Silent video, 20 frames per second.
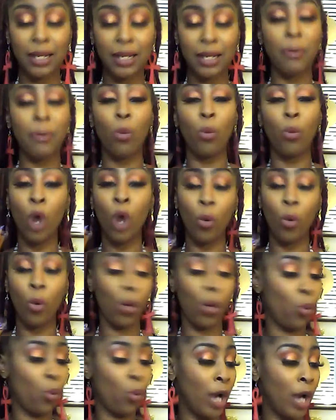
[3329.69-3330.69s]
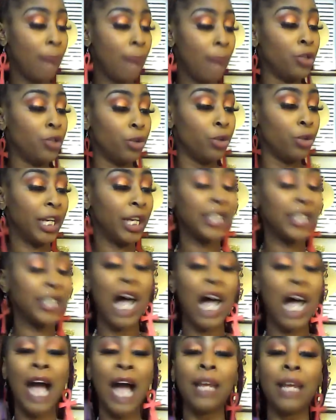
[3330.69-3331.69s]
But what I'm doing is
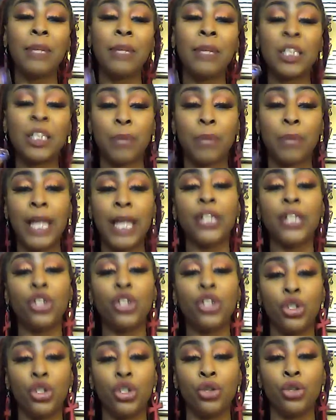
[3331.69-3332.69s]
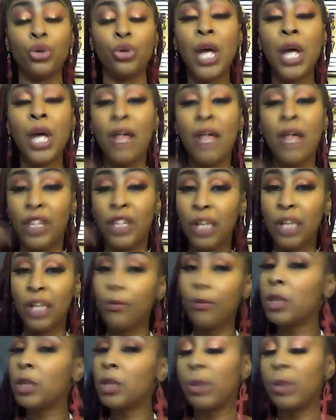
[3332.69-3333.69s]
I am explaining to you the difference
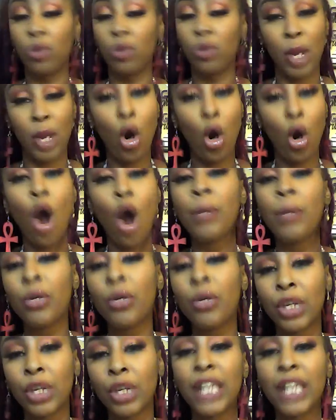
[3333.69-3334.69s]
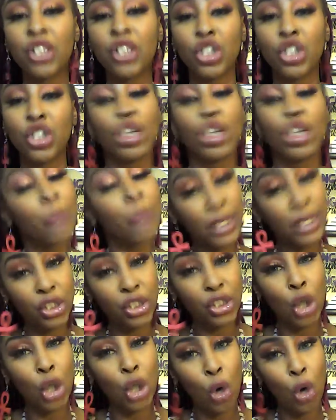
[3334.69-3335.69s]
between a karmic relationship, a
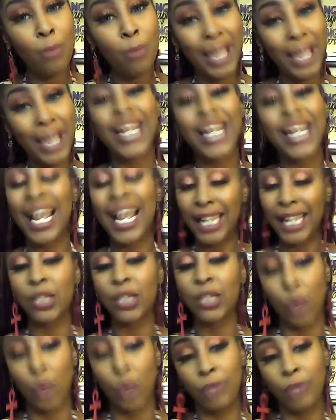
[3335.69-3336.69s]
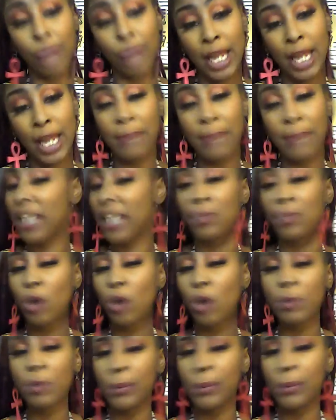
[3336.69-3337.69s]
soulmate, and a twin flame. Because most
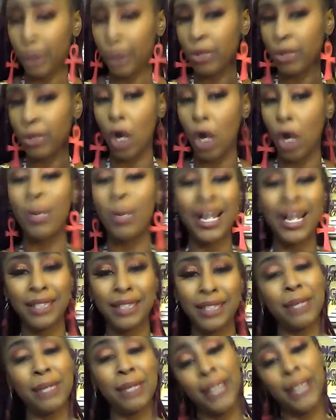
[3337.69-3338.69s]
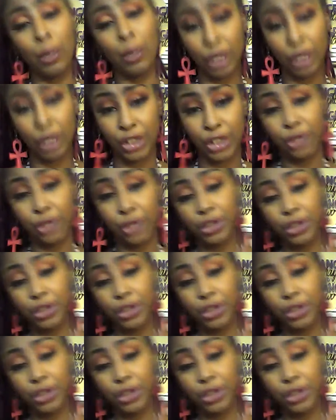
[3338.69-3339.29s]
people don't know, but I did my damn research.